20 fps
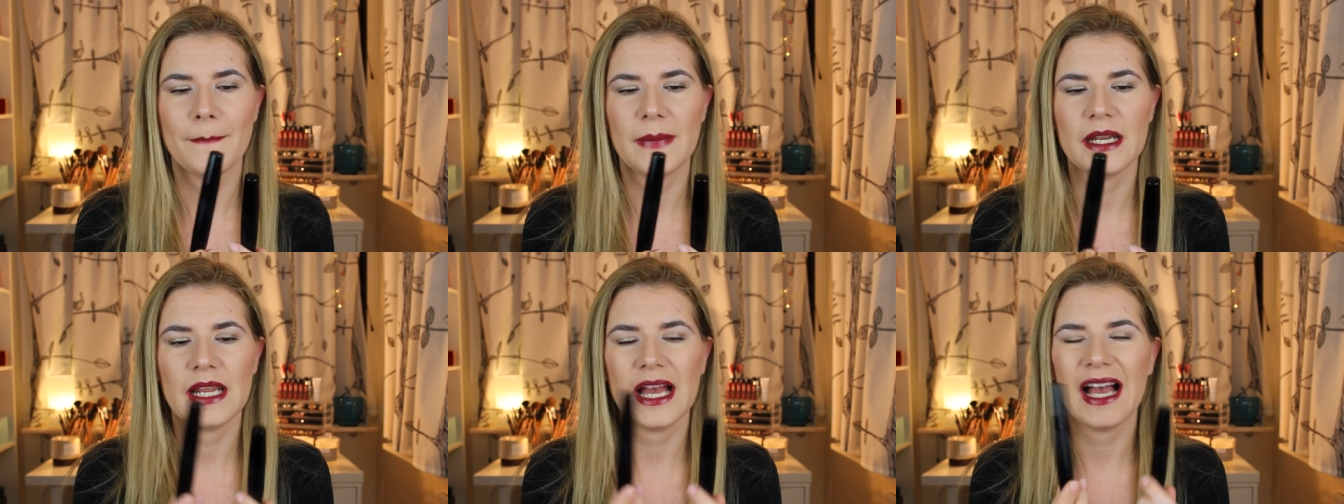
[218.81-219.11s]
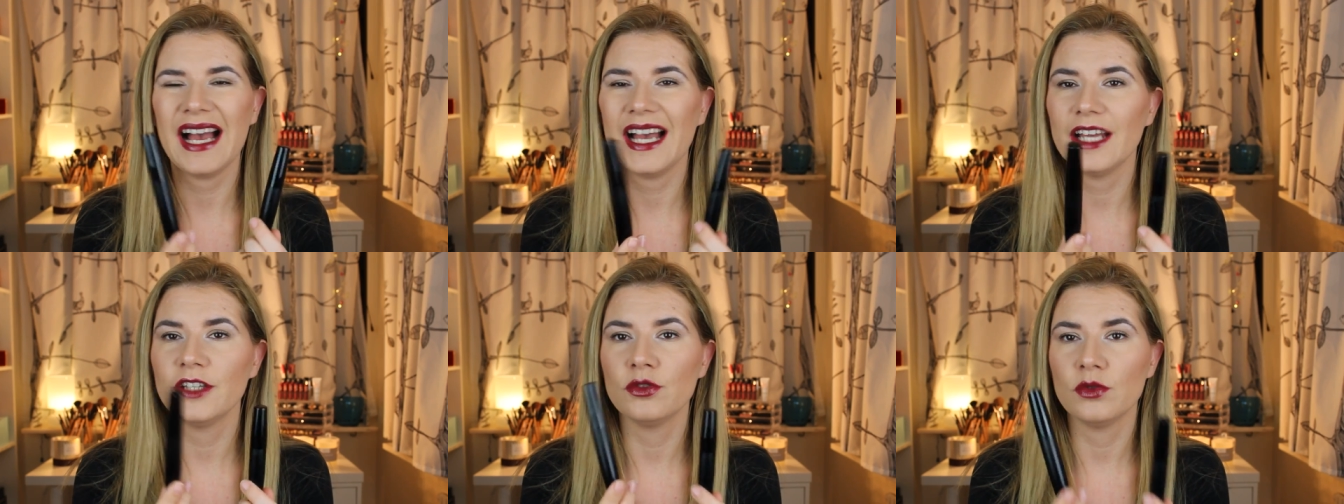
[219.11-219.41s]
but
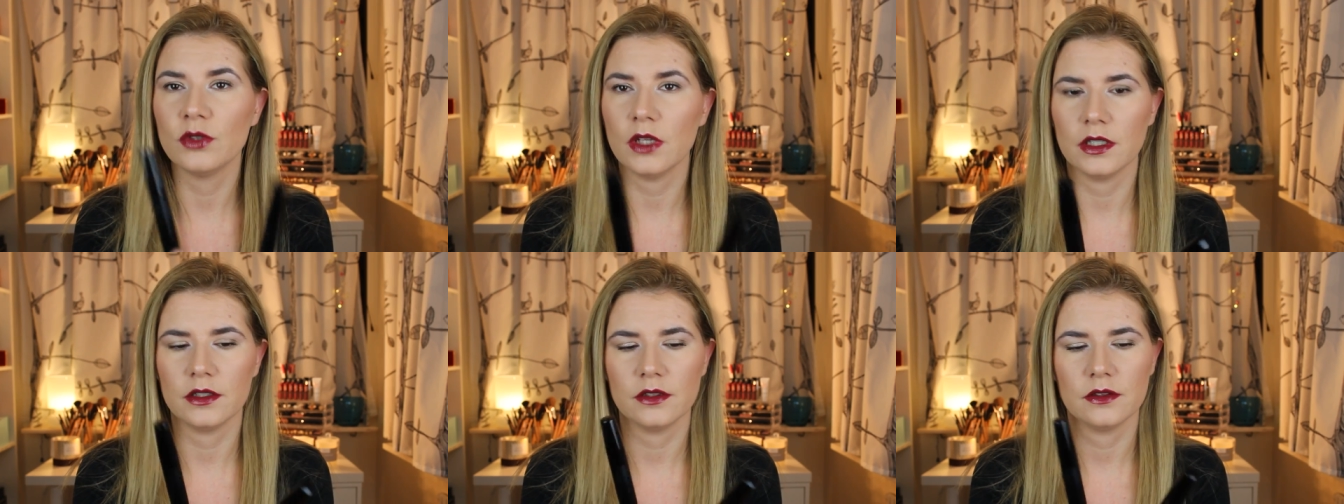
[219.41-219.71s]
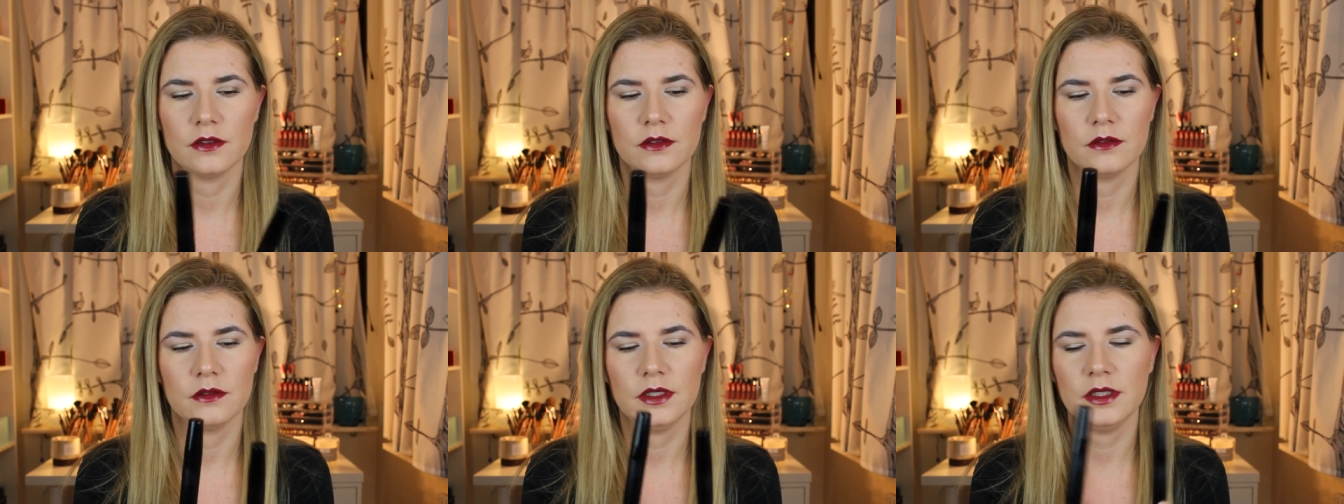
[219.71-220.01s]
I do not.
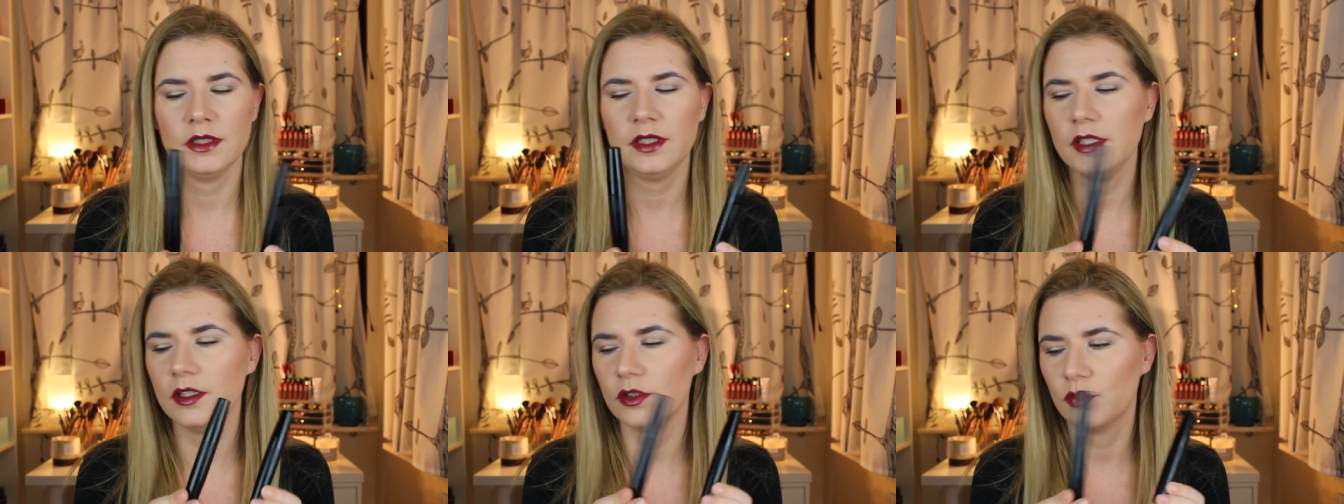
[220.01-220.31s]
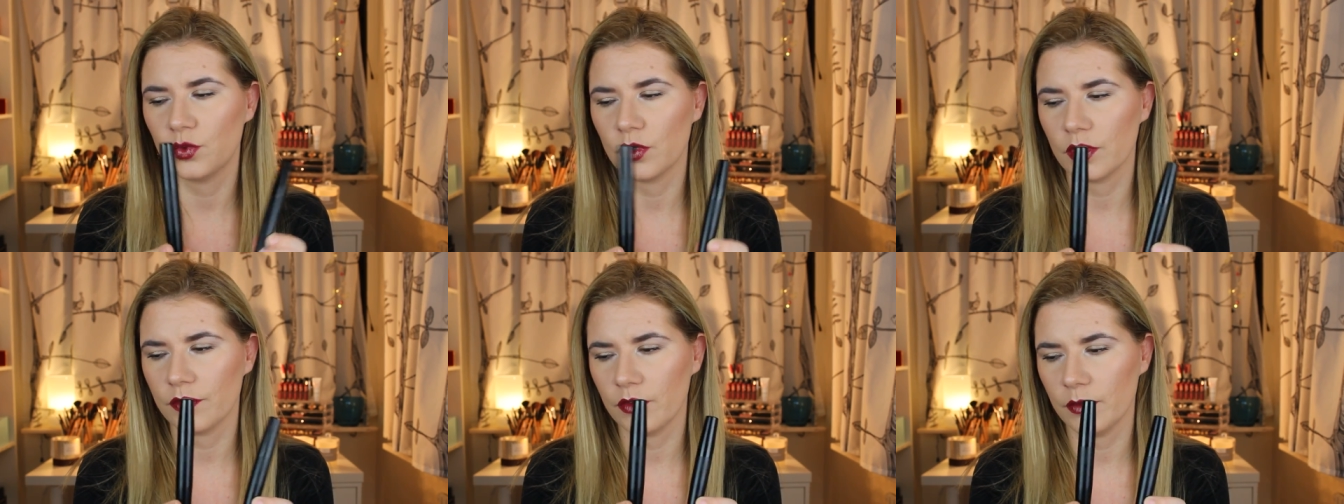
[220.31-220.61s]
It
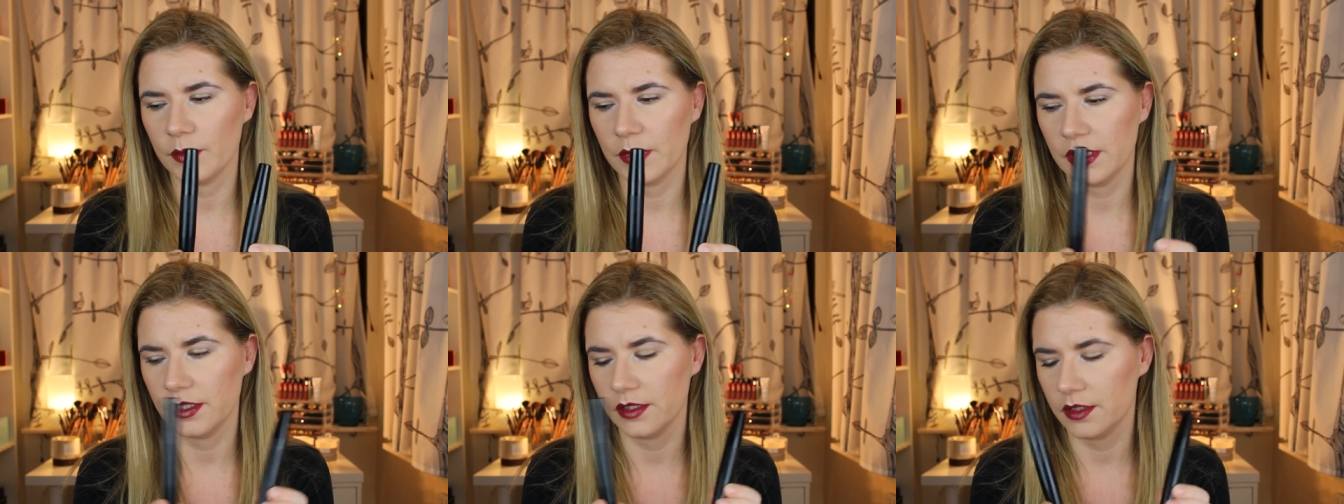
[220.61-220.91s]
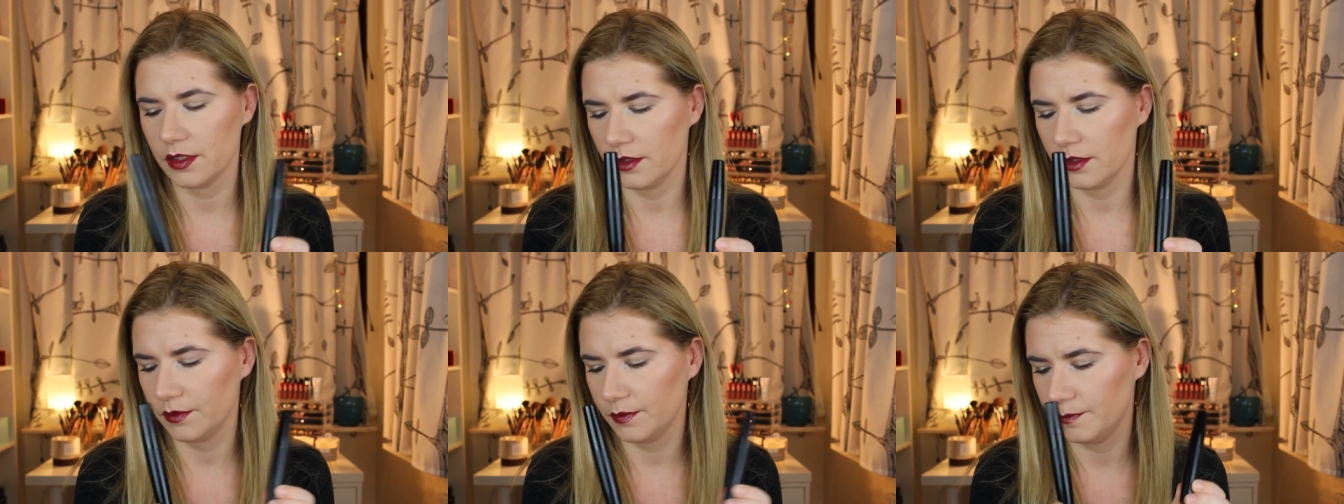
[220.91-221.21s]
didn't work for me,
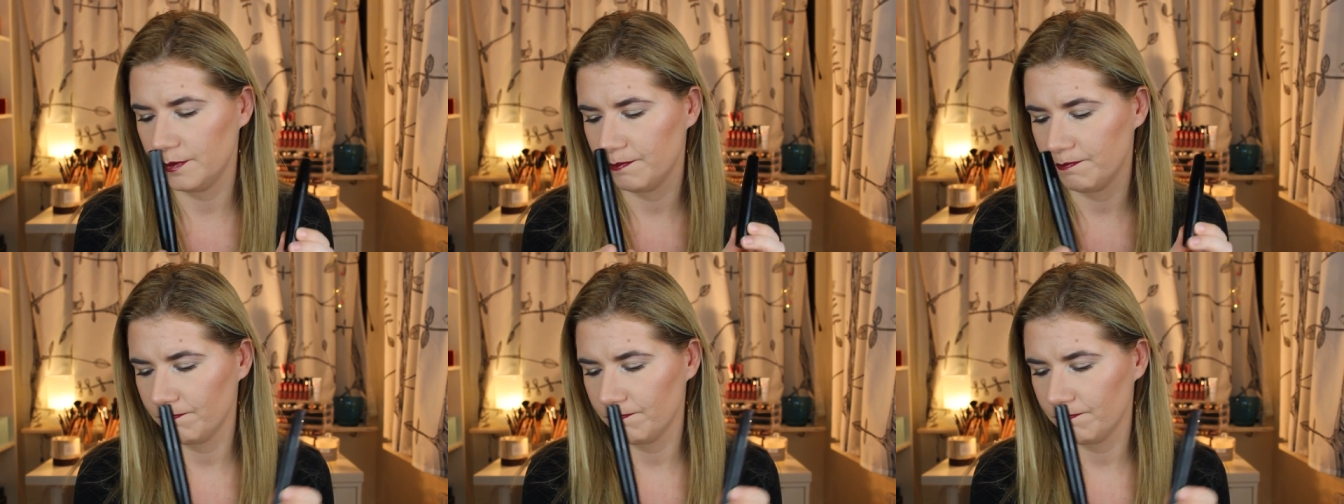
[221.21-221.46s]
so